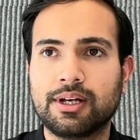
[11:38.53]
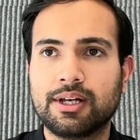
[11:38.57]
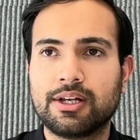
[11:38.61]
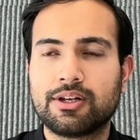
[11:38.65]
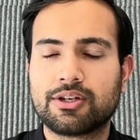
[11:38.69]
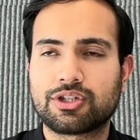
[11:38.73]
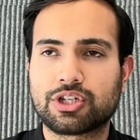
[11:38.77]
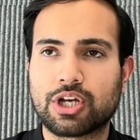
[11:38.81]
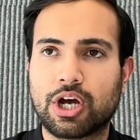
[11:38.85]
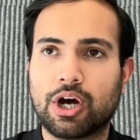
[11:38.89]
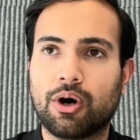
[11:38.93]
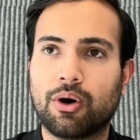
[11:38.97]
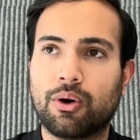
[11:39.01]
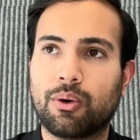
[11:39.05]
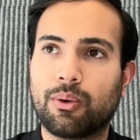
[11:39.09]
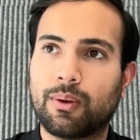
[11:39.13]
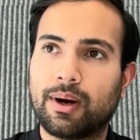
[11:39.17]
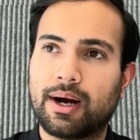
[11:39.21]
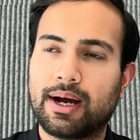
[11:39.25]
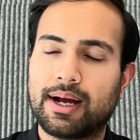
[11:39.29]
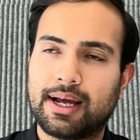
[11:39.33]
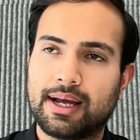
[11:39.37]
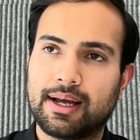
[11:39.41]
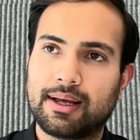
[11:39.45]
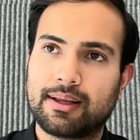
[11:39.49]
So
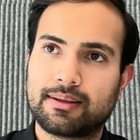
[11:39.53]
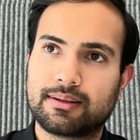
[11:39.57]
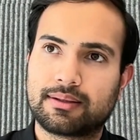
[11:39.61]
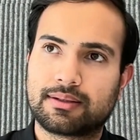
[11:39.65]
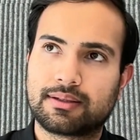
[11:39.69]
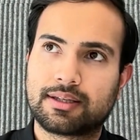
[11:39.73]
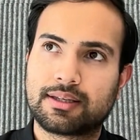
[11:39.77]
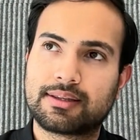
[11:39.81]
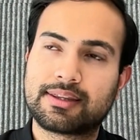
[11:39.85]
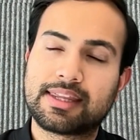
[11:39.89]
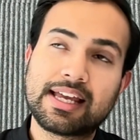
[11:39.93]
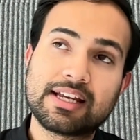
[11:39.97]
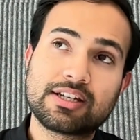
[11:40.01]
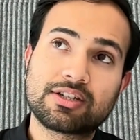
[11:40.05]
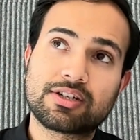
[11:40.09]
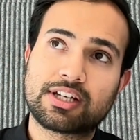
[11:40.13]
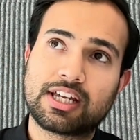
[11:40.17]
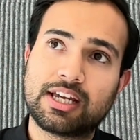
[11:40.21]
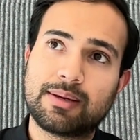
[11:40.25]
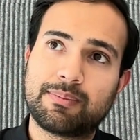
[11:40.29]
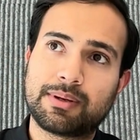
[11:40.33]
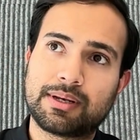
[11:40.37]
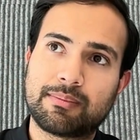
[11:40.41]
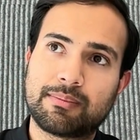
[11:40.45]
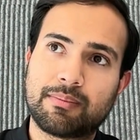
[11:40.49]
uh, the things to
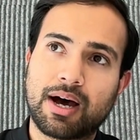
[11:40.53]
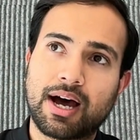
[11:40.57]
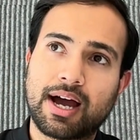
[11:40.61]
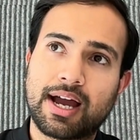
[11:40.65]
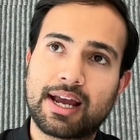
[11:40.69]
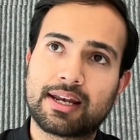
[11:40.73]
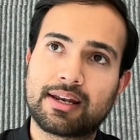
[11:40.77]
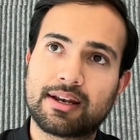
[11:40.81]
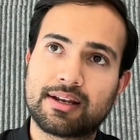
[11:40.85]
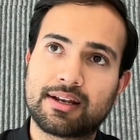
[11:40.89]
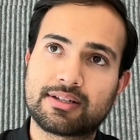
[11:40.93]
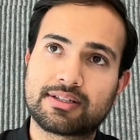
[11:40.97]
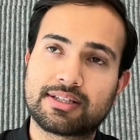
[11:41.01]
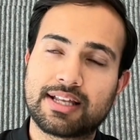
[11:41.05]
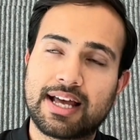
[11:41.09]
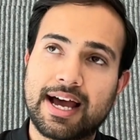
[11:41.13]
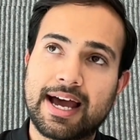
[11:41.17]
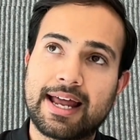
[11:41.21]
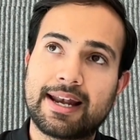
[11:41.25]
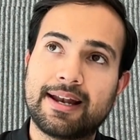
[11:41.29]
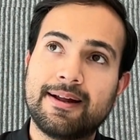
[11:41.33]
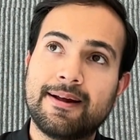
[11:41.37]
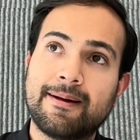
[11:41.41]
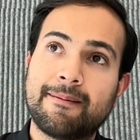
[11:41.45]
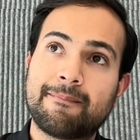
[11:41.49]
keep in mind is
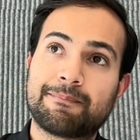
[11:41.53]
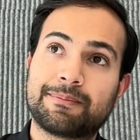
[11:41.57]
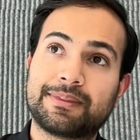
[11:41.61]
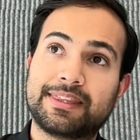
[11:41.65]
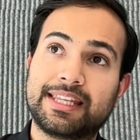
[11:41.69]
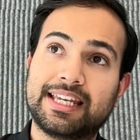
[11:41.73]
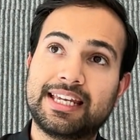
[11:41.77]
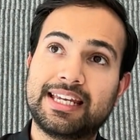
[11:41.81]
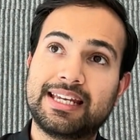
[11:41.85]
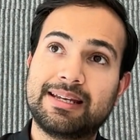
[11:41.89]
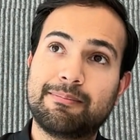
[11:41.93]
that the